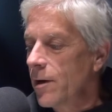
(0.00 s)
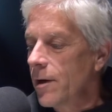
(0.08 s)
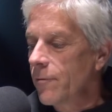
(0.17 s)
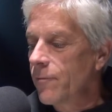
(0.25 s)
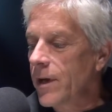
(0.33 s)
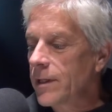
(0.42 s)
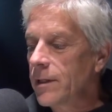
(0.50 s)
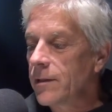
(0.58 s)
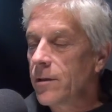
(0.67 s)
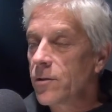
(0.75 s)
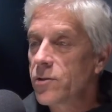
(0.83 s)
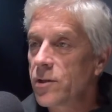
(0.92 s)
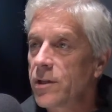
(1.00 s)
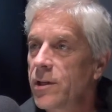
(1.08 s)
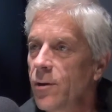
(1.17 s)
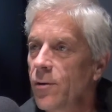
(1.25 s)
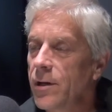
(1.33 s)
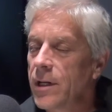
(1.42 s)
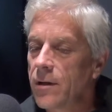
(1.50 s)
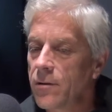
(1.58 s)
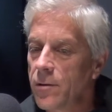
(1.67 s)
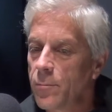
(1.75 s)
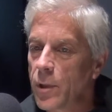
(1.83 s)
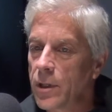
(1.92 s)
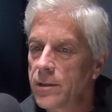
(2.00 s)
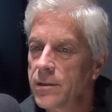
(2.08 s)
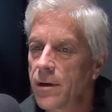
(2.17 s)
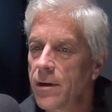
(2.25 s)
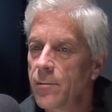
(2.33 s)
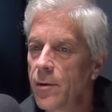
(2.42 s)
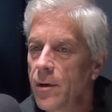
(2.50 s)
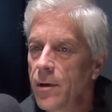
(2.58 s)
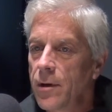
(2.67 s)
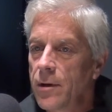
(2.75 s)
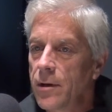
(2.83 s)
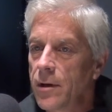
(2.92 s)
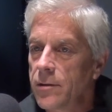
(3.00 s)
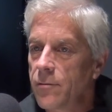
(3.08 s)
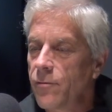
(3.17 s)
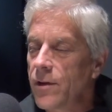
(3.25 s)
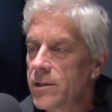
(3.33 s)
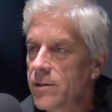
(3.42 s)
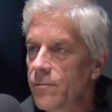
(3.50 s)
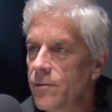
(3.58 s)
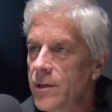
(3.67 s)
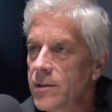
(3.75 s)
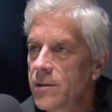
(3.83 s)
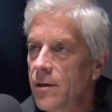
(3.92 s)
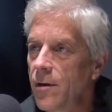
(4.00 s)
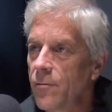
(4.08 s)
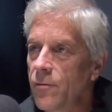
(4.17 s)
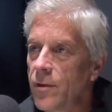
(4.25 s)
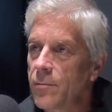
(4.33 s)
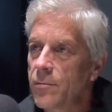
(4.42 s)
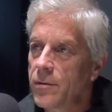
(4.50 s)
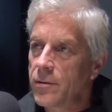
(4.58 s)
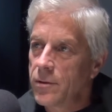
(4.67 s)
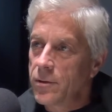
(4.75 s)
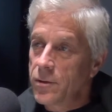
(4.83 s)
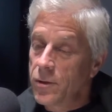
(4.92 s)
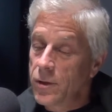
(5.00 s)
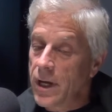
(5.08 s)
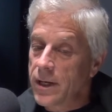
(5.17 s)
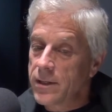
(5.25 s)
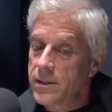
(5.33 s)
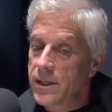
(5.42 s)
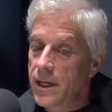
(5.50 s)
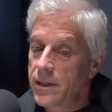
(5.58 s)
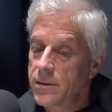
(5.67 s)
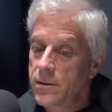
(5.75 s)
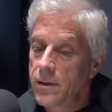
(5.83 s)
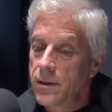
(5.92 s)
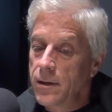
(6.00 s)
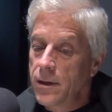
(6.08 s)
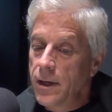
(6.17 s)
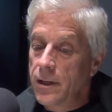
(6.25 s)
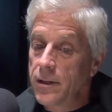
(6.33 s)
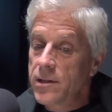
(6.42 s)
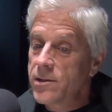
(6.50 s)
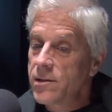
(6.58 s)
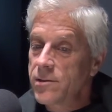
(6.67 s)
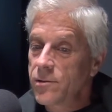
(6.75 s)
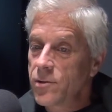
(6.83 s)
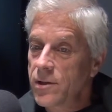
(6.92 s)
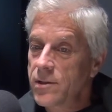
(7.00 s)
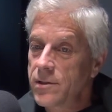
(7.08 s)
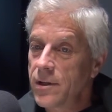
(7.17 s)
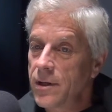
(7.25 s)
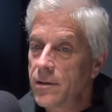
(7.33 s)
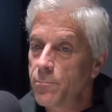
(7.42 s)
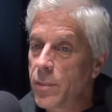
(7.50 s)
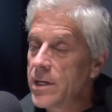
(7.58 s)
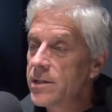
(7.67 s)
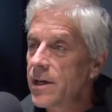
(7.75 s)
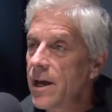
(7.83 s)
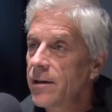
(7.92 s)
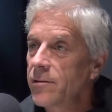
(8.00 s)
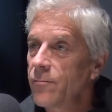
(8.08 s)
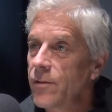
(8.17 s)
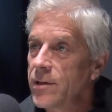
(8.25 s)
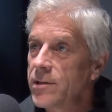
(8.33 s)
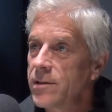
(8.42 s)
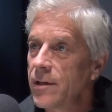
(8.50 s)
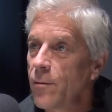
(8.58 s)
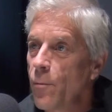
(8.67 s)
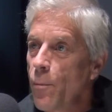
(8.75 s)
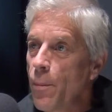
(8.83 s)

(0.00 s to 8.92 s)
affecting the security or the military defensiveness of the United States. And this isn't just peace activists and